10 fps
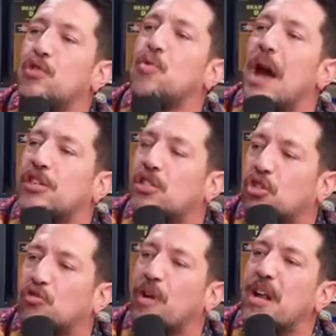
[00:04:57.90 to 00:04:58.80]
you got
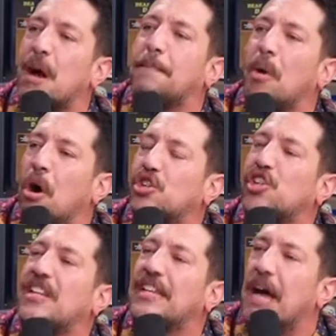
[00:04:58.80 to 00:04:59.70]
straight up punched
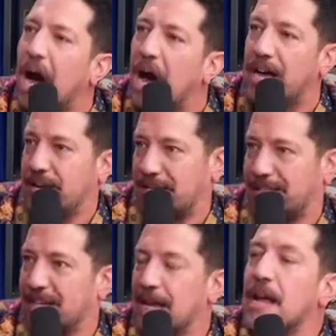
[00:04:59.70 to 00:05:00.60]
in the
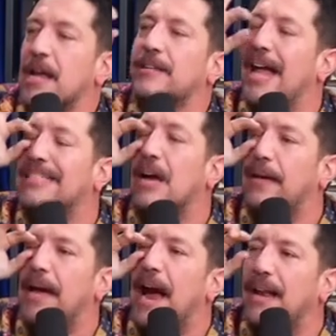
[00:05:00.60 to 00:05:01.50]
eyes. That's how
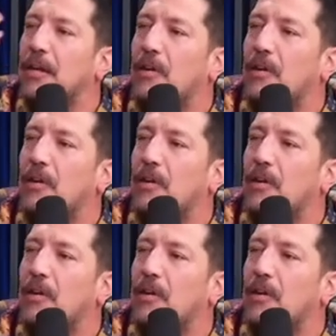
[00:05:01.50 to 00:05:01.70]
I got out of the